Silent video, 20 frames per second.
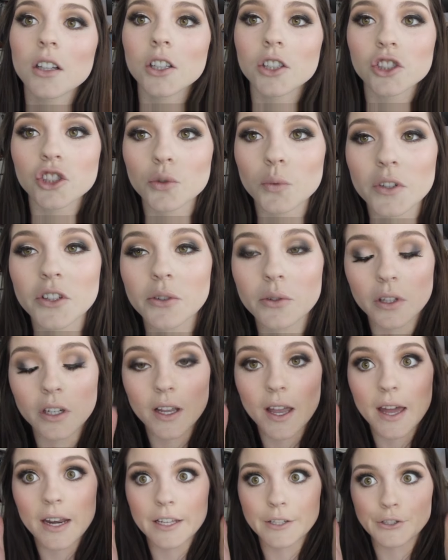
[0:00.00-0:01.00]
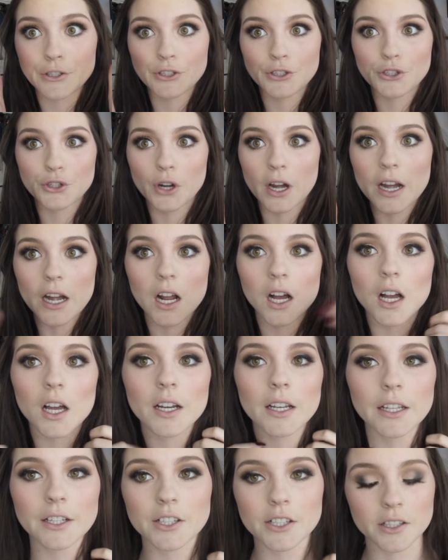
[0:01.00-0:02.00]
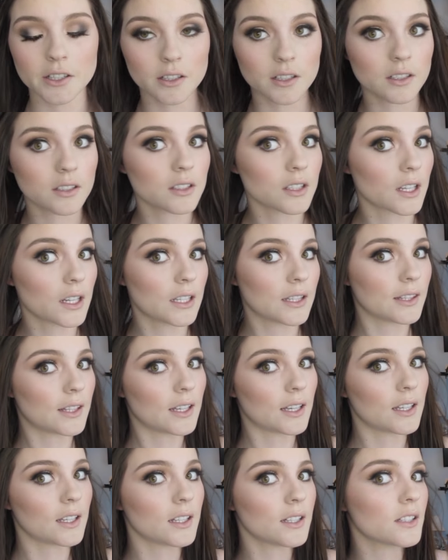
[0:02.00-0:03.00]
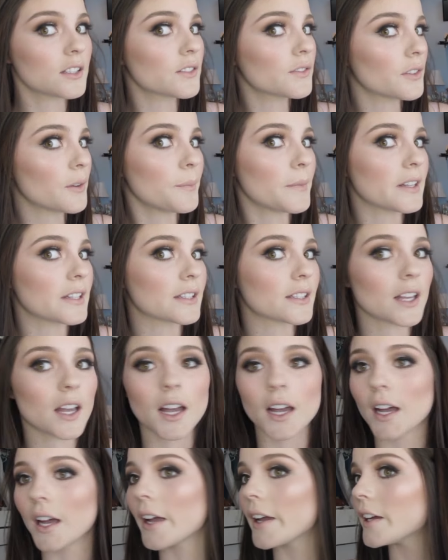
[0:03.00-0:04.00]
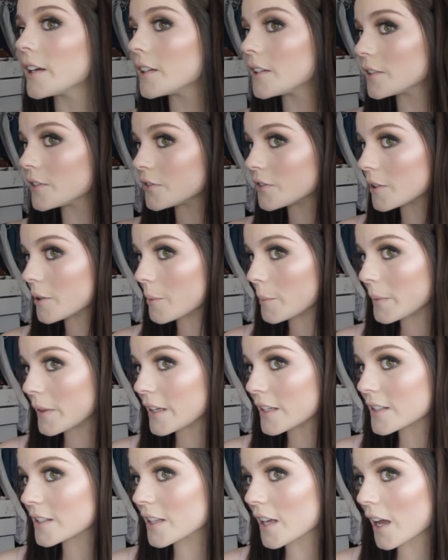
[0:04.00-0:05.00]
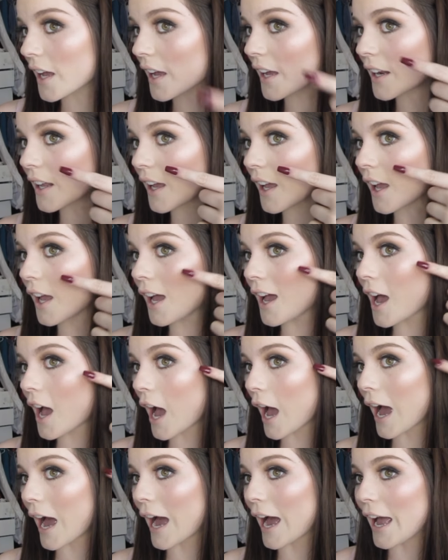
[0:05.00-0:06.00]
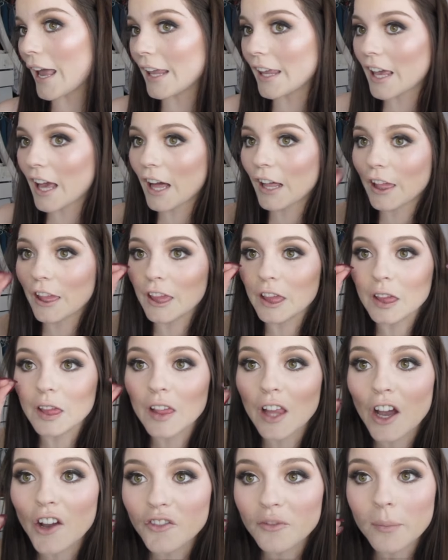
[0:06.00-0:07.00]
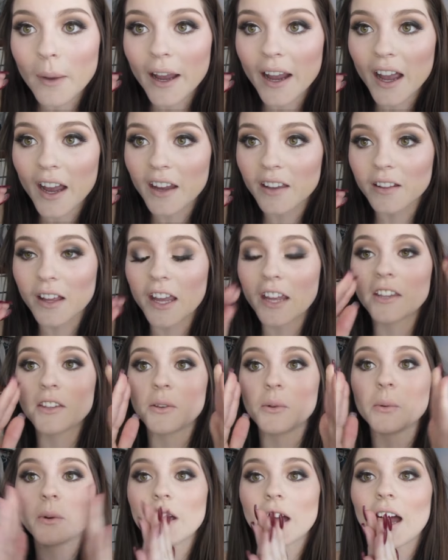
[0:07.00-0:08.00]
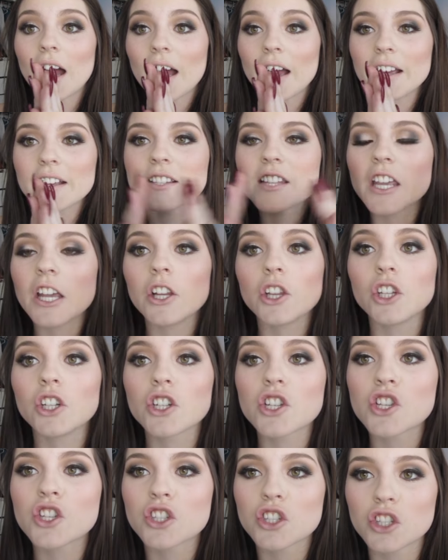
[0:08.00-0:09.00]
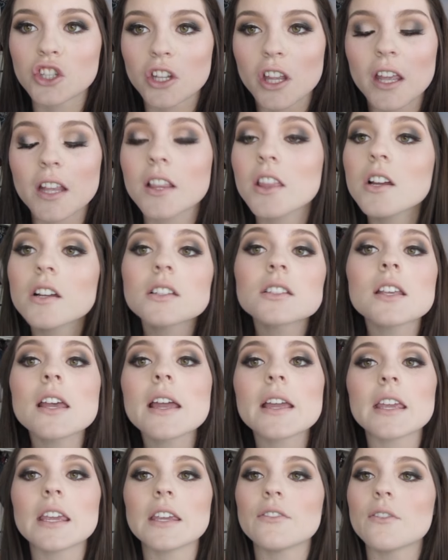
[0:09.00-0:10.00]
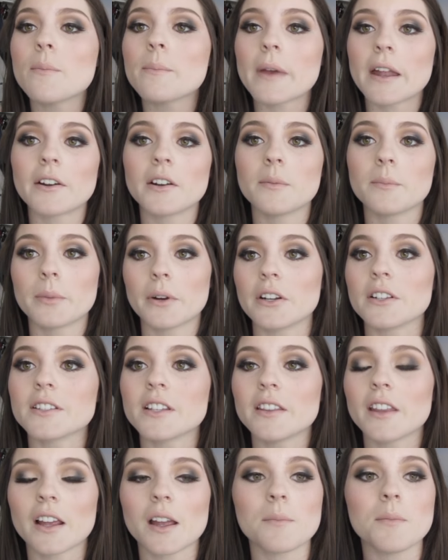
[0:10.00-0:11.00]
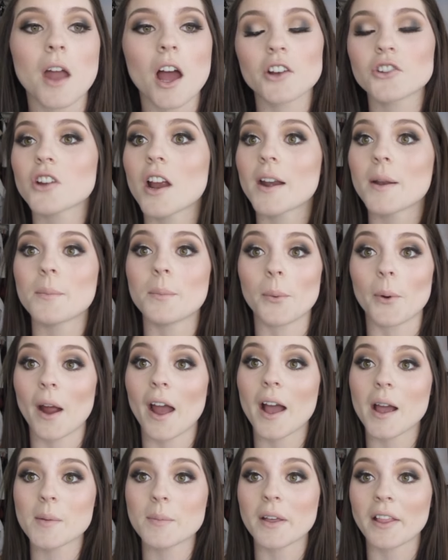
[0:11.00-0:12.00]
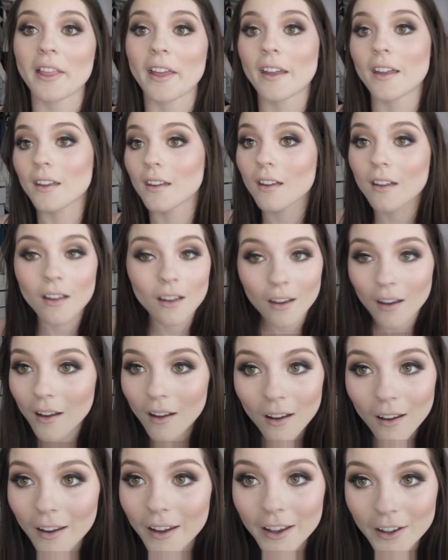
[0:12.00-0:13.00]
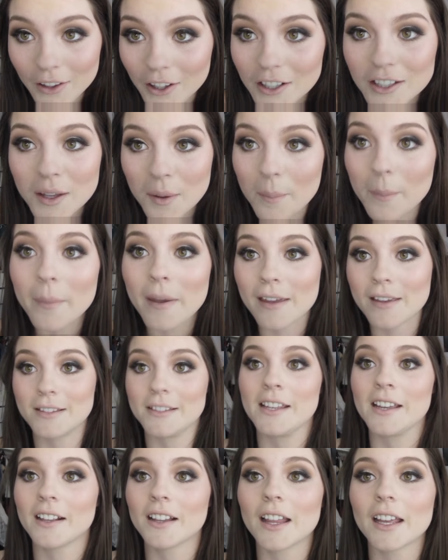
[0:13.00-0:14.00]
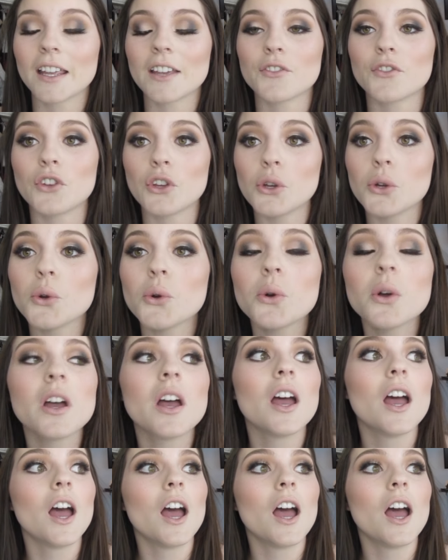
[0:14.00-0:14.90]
so when you look at it straight on it just looks like this from the side from this side I love my highlight you guys it looks it looks like even better in person like I'm not trying to brag but like it looks amazing. Like if you